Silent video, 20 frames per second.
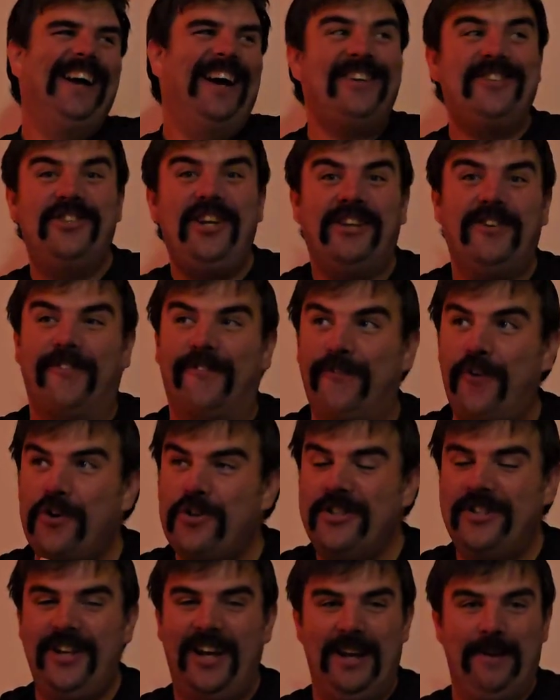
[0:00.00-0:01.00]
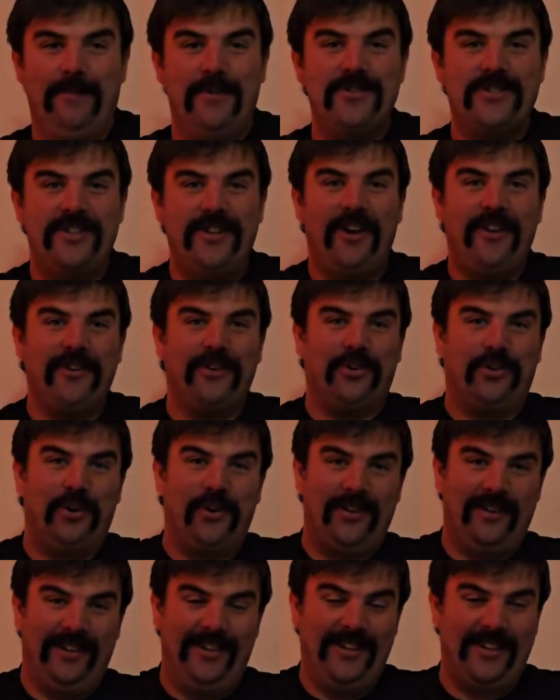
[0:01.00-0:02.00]
That's not the first time. There's another
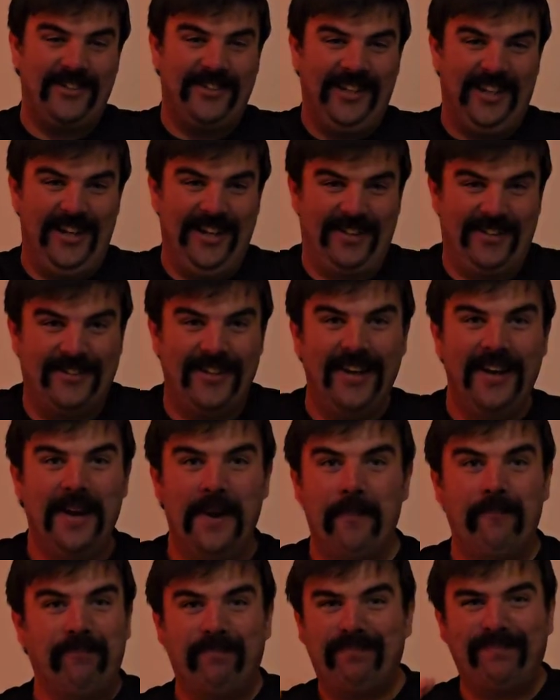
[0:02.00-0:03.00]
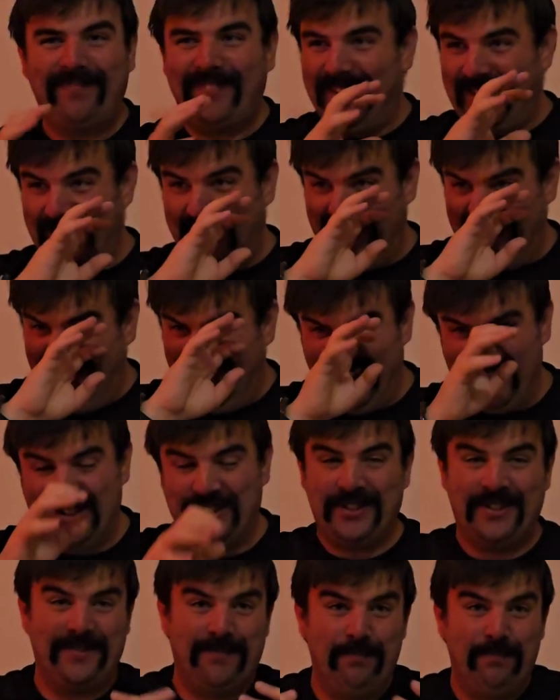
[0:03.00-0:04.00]
girl in this that
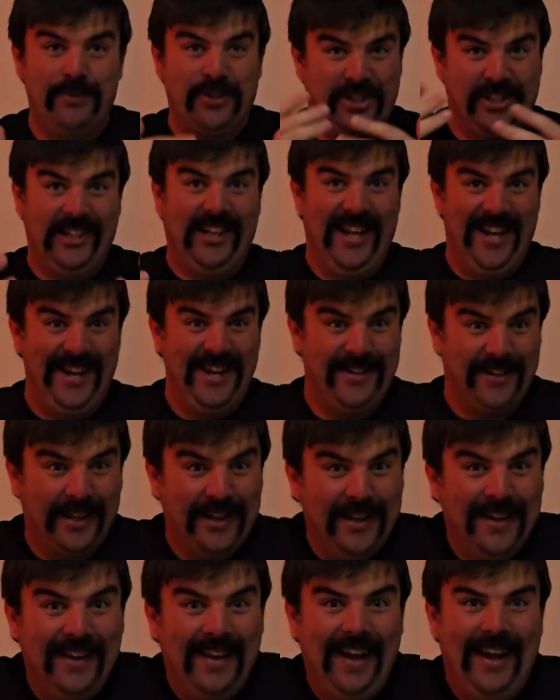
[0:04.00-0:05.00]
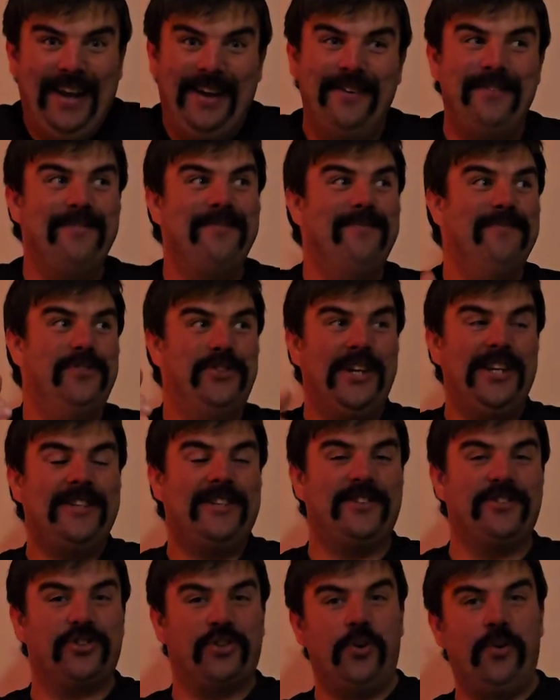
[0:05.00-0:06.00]
gets slayed, and
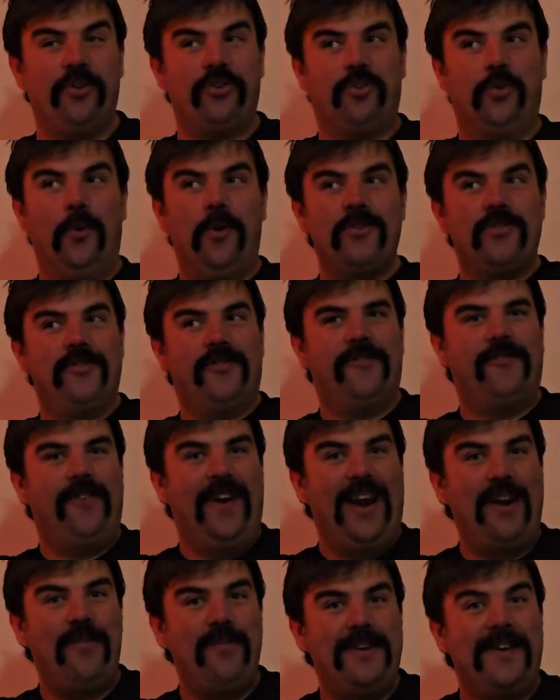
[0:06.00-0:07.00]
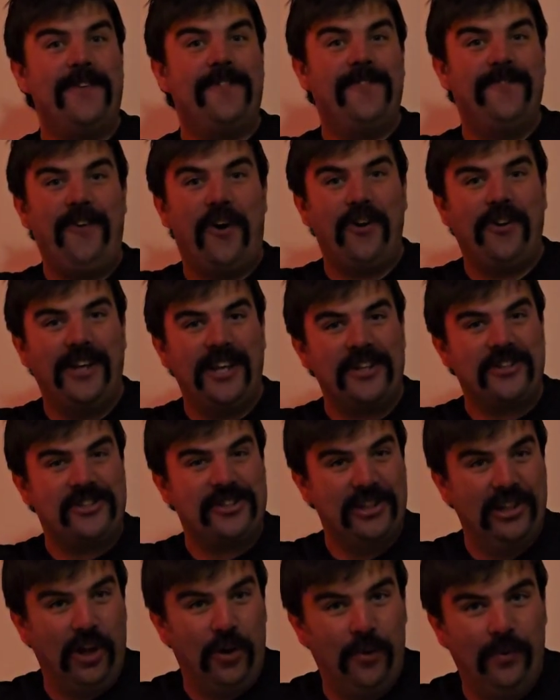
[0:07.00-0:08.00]
Jason's going towards her very fucking
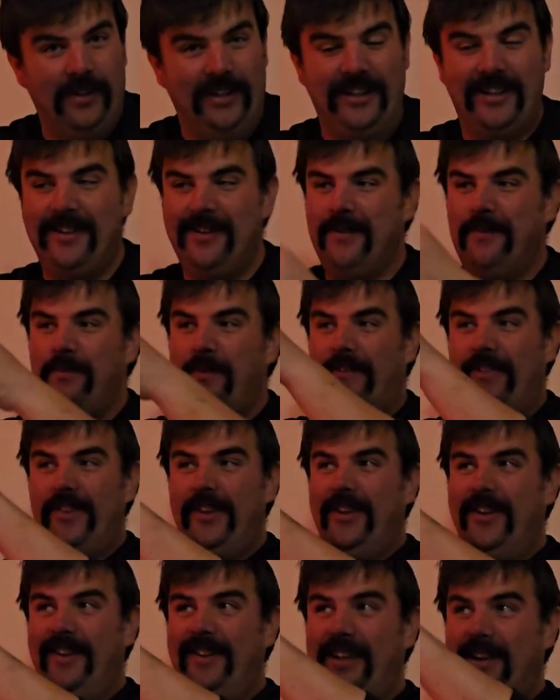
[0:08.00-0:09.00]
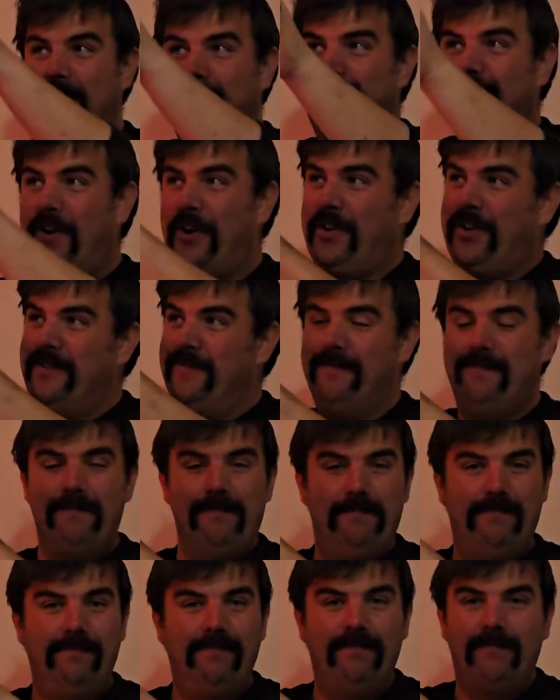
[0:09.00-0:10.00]
slowly with a
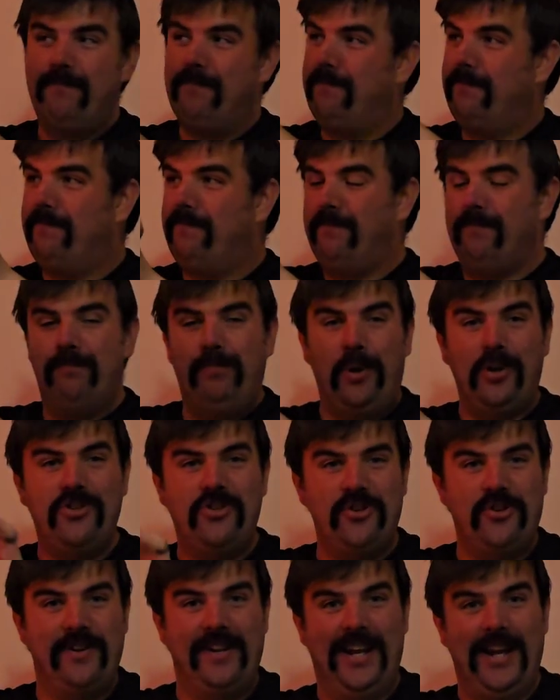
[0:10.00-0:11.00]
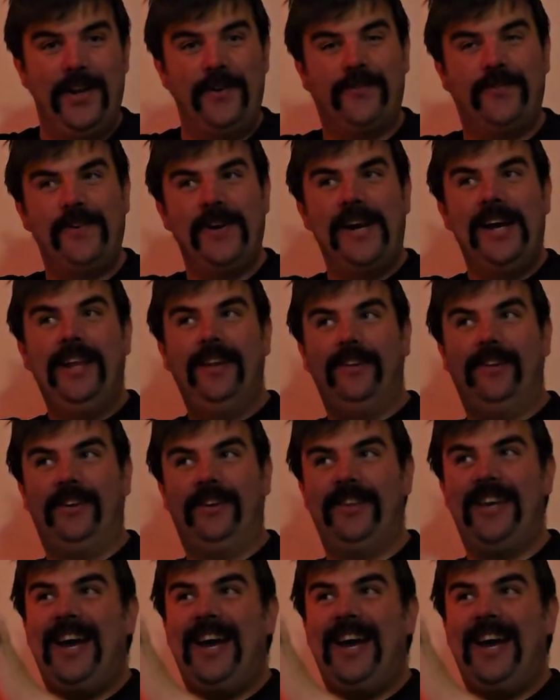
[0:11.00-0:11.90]
fucking butcher knife like